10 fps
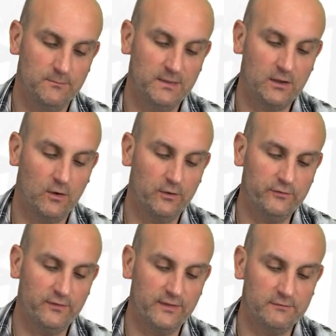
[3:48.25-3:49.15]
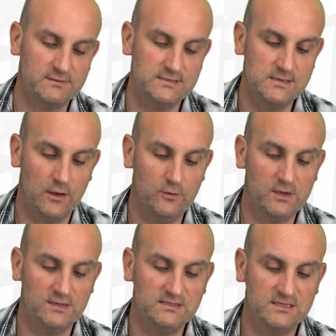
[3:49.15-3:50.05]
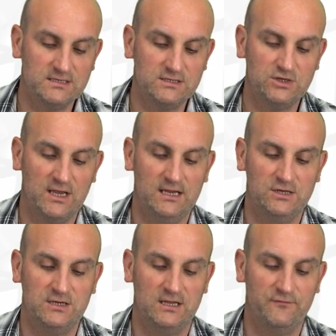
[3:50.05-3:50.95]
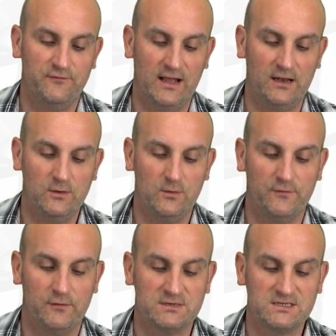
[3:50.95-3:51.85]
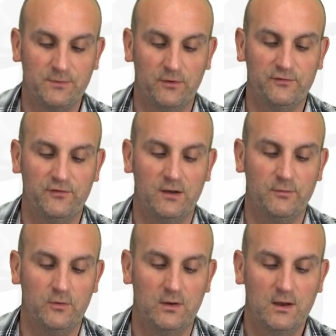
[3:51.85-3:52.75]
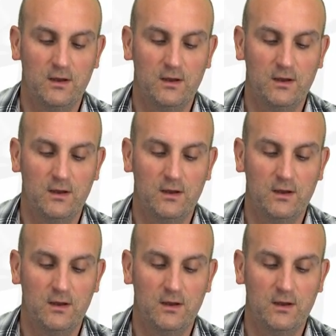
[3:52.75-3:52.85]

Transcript: because there is no consistent change in the value of the response variable